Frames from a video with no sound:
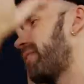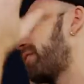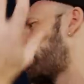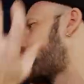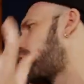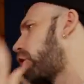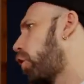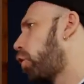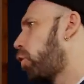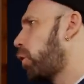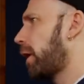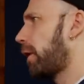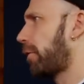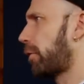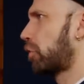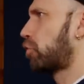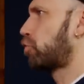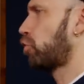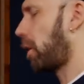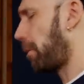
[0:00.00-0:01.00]
gluing
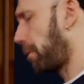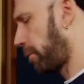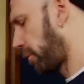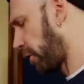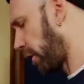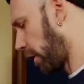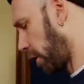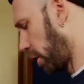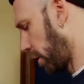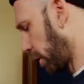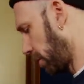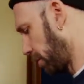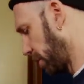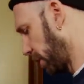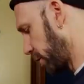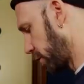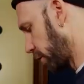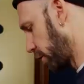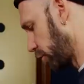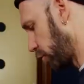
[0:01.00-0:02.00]
the drums a little
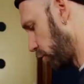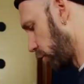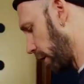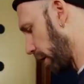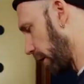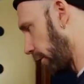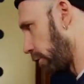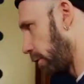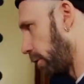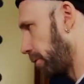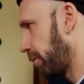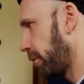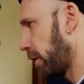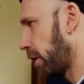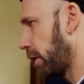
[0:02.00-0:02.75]
bit together.